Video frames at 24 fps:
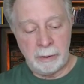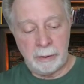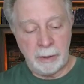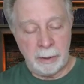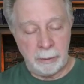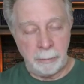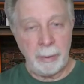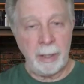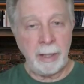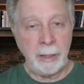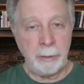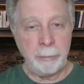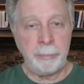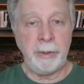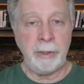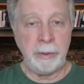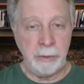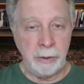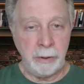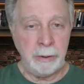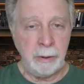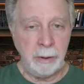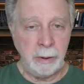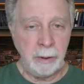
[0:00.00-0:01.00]
in my
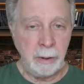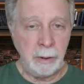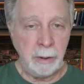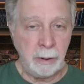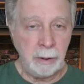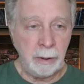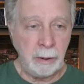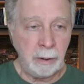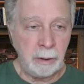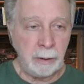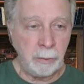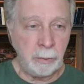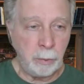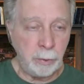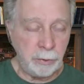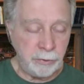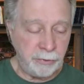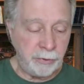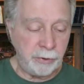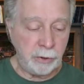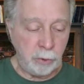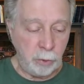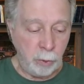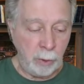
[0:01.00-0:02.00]
opinion,
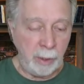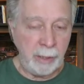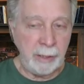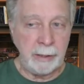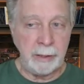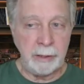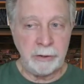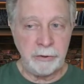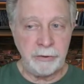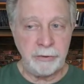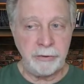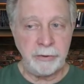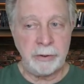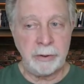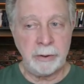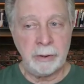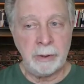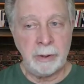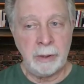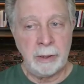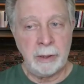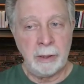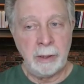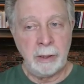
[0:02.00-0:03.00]
was the greatest
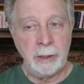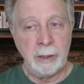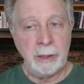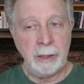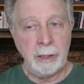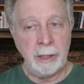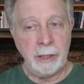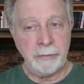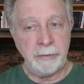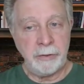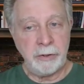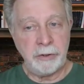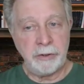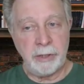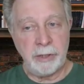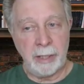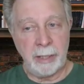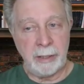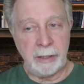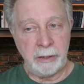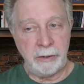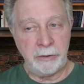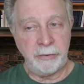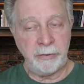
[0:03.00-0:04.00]
of the
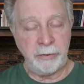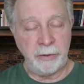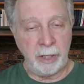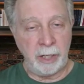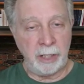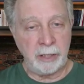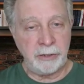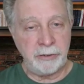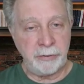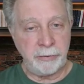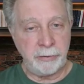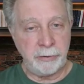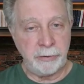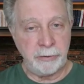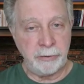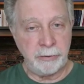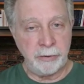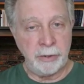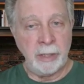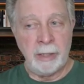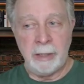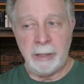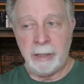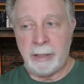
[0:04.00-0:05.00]
Chinese philosophers.